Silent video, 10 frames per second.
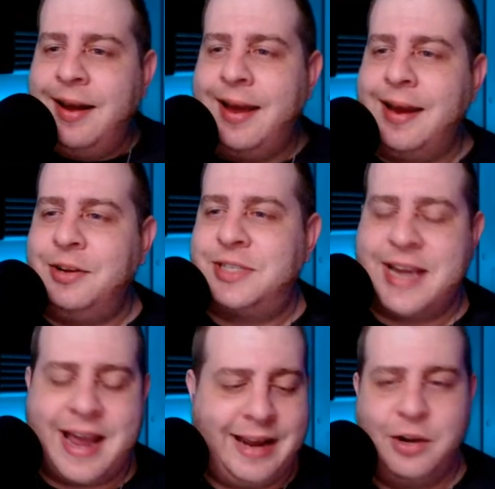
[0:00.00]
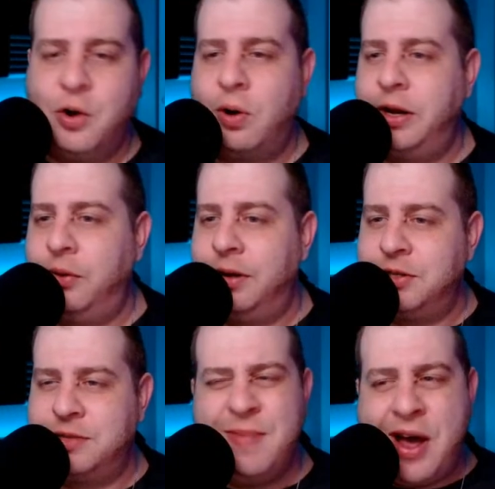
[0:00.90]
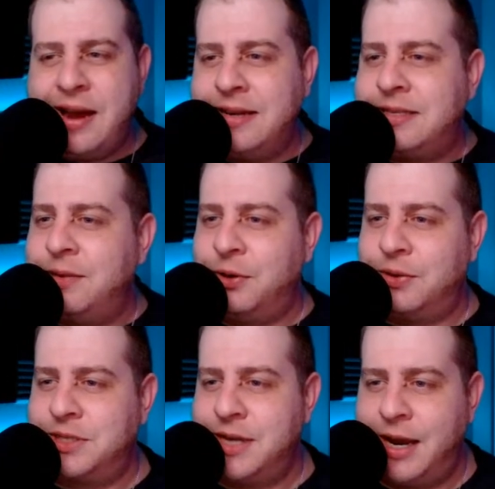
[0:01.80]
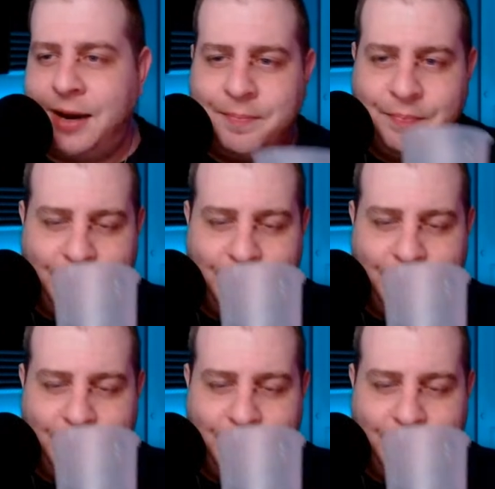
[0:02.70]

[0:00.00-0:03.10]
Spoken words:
And you say I ignore you. No, I didn't see what you were saying.